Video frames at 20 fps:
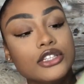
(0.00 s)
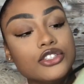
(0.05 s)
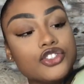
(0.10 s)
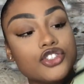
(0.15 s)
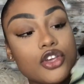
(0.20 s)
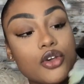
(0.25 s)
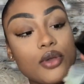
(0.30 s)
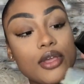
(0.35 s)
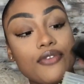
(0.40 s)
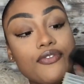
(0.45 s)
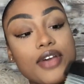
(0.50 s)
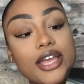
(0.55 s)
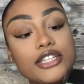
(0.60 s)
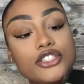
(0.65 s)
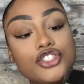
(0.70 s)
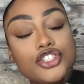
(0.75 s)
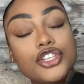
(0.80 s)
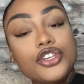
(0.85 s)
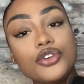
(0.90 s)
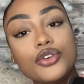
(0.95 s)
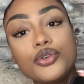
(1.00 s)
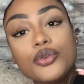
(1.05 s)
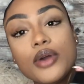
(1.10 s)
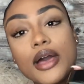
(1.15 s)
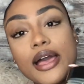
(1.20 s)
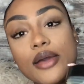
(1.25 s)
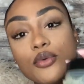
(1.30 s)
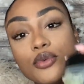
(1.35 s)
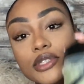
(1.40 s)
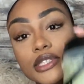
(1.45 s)
so if I do,
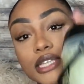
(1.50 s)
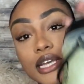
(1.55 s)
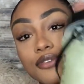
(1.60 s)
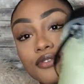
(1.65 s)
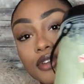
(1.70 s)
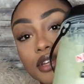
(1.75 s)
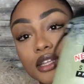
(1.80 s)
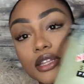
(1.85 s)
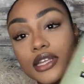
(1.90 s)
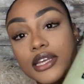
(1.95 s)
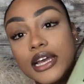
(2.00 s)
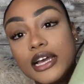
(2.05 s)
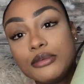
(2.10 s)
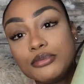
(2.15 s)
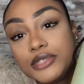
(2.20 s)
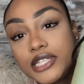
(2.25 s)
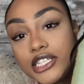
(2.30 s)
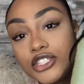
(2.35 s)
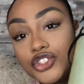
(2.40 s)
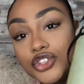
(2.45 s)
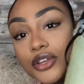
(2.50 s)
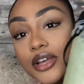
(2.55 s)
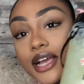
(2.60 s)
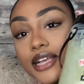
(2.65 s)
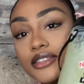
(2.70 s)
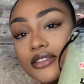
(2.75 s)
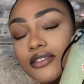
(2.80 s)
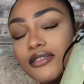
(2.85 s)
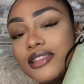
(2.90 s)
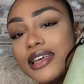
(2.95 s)
I will definitely update you
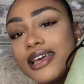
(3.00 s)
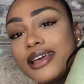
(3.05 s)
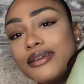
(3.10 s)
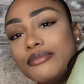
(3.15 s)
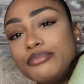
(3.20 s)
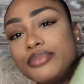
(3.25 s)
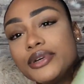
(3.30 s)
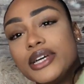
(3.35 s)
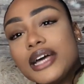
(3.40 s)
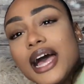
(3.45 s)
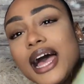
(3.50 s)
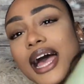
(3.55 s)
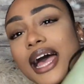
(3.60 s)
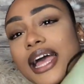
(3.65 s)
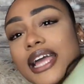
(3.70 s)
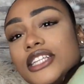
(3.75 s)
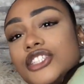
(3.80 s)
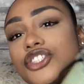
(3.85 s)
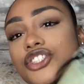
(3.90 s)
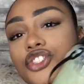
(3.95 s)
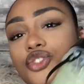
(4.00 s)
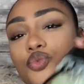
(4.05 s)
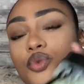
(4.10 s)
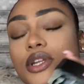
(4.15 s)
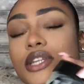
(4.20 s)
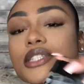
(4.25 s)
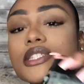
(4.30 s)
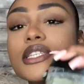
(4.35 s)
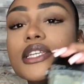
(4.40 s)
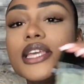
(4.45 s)
guys on that. But I just
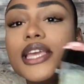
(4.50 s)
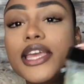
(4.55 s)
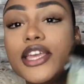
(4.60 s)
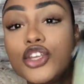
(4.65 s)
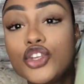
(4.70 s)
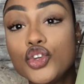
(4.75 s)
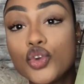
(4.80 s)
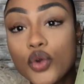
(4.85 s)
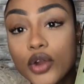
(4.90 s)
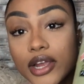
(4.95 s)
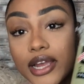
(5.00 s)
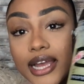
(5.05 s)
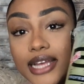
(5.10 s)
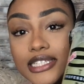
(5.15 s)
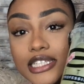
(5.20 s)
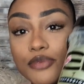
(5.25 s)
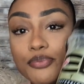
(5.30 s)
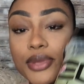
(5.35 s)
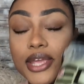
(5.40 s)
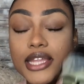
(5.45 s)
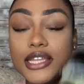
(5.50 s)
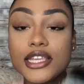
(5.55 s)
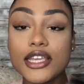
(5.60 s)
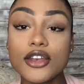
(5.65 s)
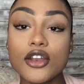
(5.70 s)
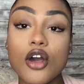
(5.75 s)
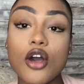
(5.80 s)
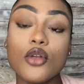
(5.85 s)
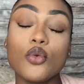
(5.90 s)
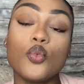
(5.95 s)
wanted to get your guys'
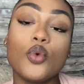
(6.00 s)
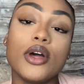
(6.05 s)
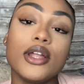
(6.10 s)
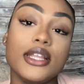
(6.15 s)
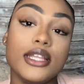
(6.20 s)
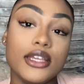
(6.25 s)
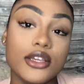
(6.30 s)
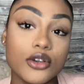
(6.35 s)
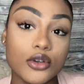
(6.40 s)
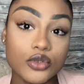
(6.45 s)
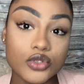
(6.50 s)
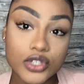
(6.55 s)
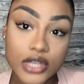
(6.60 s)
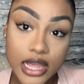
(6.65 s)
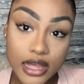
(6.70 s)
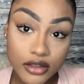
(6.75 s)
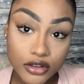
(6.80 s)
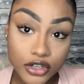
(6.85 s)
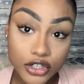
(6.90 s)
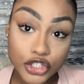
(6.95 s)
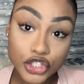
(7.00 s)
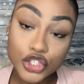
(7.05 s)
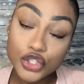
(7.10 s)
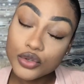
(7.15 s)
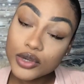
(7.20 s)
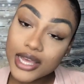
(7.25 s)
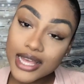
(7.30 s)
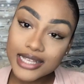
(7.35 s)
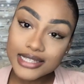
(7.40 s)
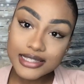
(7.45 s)
opinion on what Eco Styler
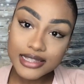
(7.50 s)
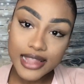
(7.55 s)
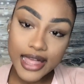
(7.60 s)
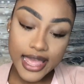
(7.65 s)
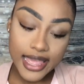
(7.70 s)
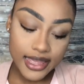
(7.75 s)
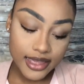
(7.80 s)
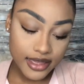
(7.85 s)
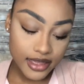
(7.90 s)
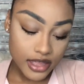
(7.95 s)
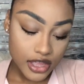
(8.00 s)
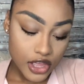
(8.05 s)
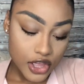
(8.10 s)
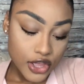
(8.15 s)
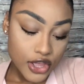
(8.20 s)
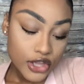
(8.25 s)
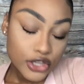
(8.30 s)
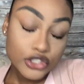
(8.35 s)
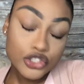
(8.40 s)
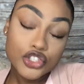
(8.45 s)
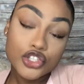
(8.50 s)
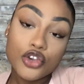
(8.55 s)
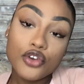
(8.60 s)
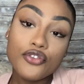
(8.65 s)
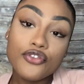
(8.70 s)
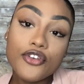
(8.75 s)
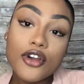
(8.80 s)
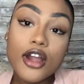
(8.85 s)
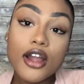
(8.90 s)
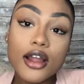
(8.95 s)
you guys like. So
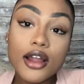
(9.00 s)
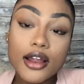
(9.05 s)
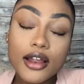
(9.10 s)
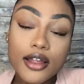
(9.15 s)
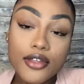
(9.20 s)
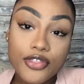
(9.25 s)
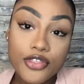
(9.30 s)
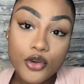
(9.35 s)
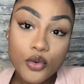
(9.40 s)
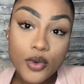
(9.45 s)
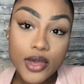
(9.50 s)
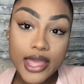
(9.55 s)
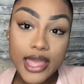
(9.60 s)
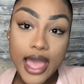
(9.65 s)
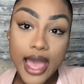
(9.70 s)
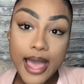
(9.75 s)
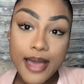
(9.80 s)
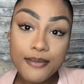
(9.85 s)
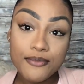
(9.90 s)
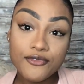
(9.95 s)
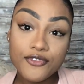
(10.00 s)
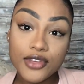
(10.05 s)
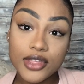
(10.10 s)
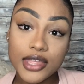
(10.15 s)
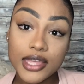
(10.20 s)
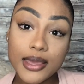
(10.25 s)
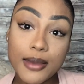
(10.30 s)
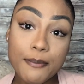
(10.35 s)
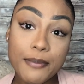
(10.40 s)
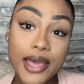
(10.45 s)
far, the way I'm
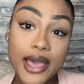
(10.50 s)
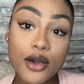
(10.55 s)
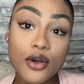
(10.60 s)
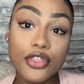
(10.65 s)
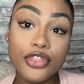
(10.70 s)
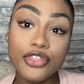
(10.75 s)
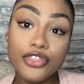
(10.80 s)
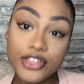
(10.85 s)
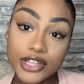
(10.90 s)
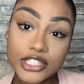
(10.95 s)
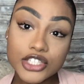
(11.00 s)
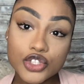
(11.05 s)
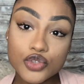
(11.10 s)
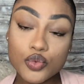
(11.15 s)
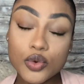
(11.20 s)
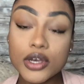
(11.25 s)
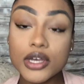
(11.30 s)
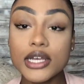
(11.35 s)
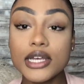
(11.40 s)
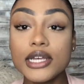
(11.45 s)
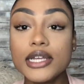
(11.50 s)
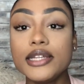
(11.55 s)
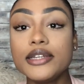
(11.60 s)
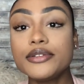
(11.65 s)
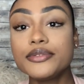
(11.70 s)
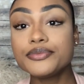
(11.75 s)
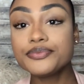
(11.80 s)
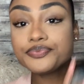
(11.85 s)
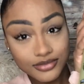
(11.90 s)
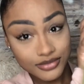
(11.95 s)
feeling about this
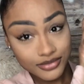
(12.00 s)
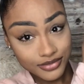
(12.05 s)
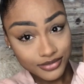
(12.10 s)
one